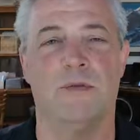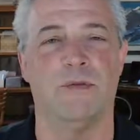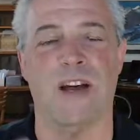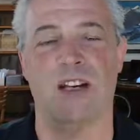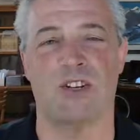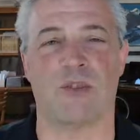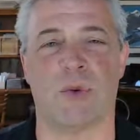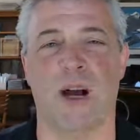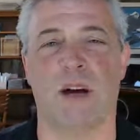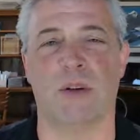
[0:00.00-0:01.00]
fan
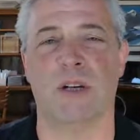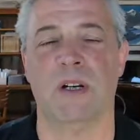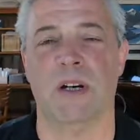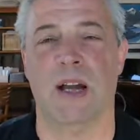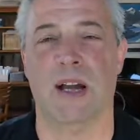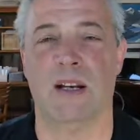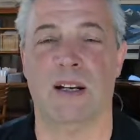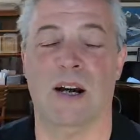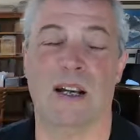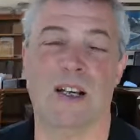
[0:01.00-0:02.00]
shroud. And
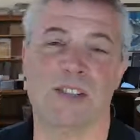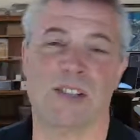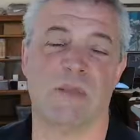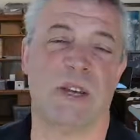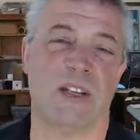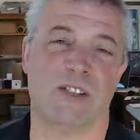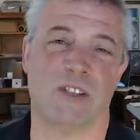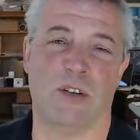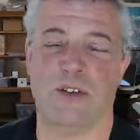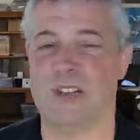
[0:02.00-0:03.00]
I guess in some cases
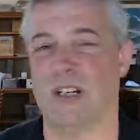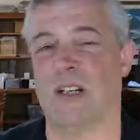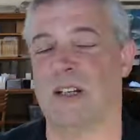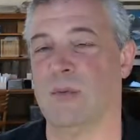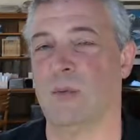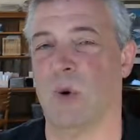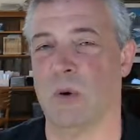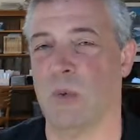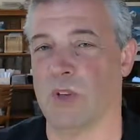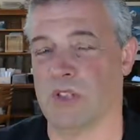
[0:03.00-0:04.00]
too, if this thing had
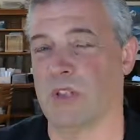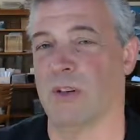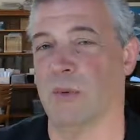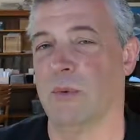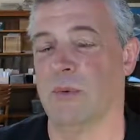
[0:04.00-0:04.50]
worn worse, it could have